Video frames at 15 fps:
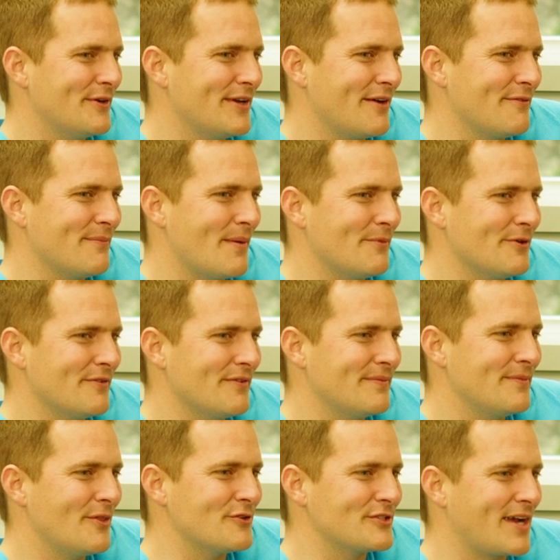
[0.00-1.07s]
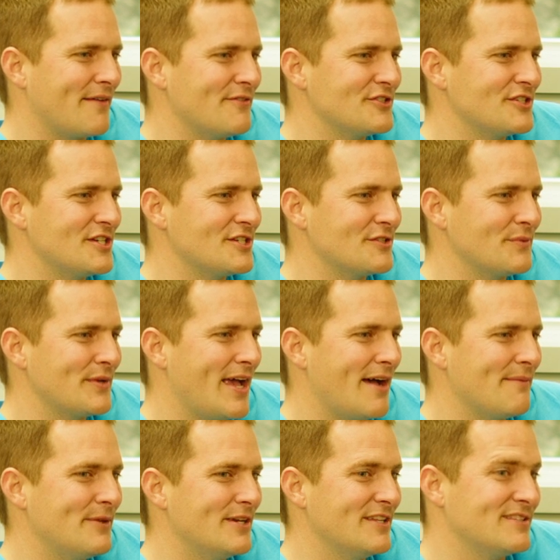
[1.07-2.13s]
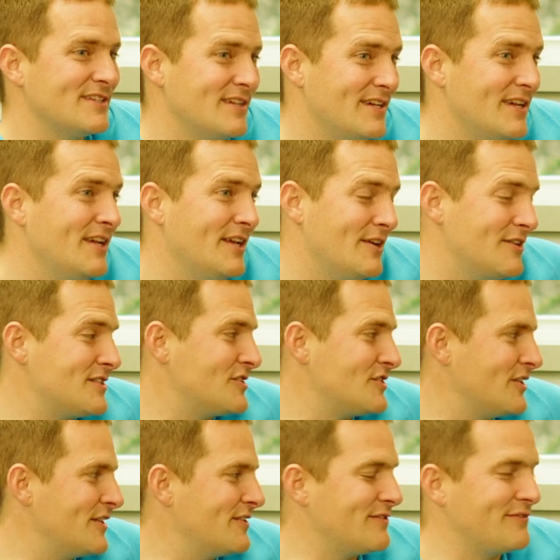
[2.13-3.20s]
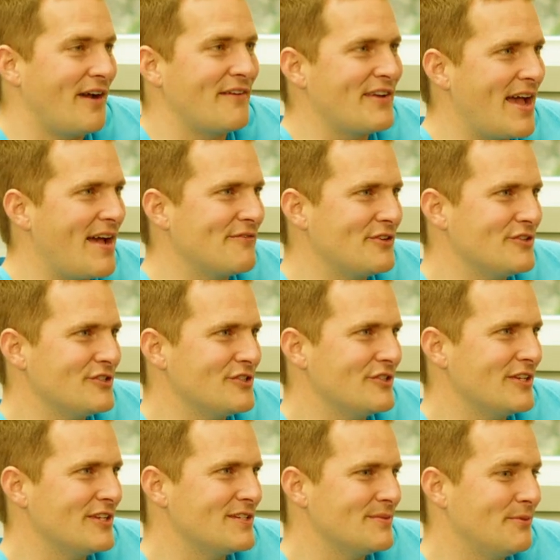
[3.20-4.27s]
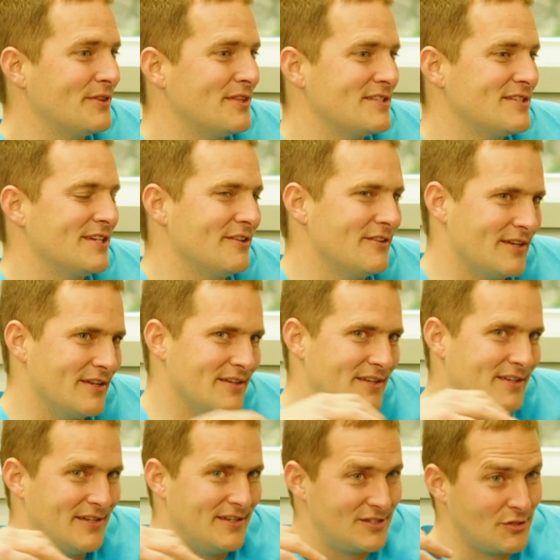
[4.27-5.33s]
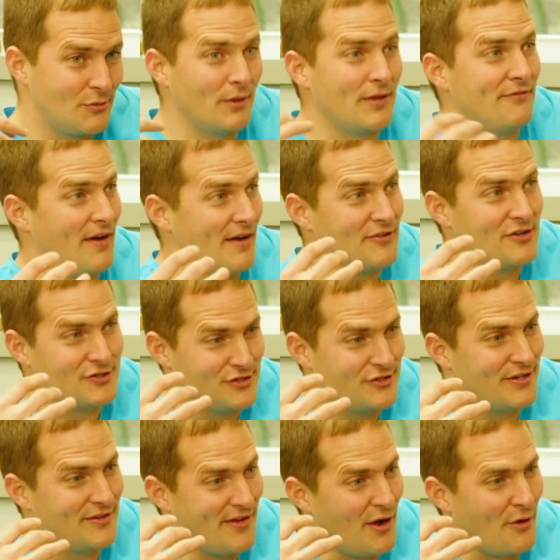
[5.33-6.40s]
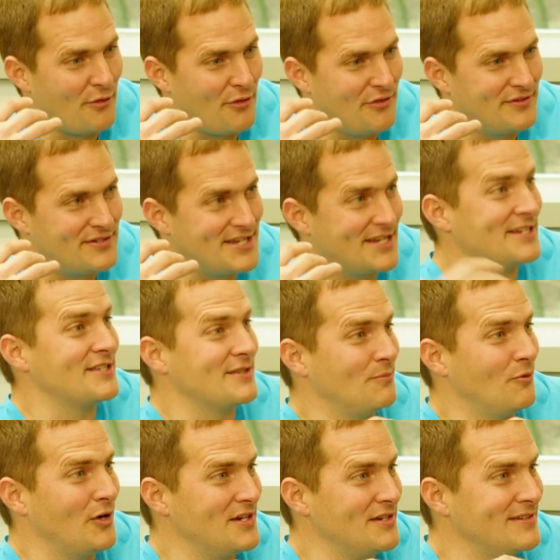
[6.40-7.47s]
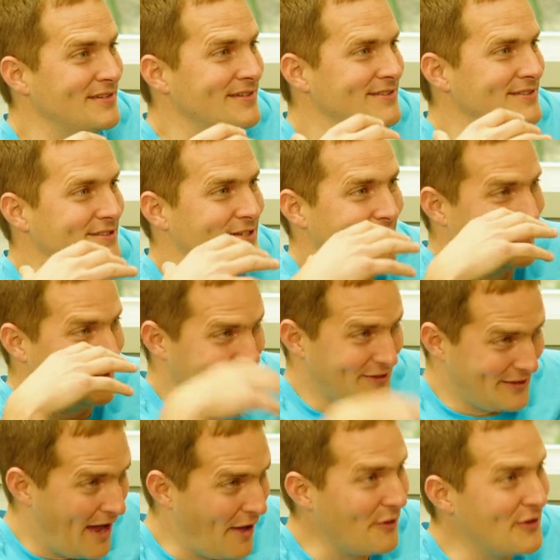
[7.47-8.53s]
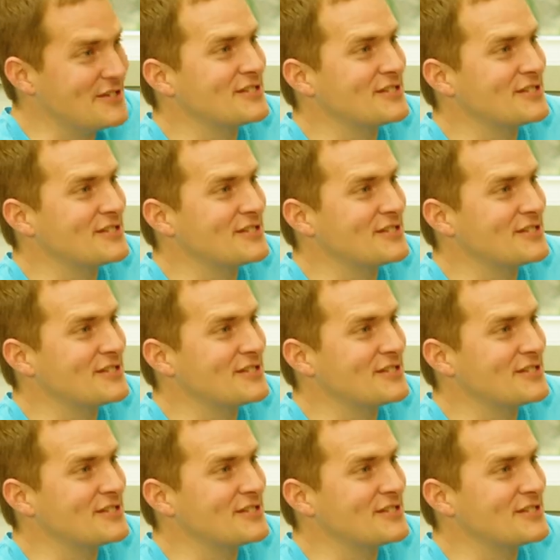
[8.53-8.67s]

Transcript: And I remember those conversations we had. But it's you know, it's a journey. It's a five and a half year journey to put this here in a 25 year journey of health to get to the point to get the yeah, knowledge.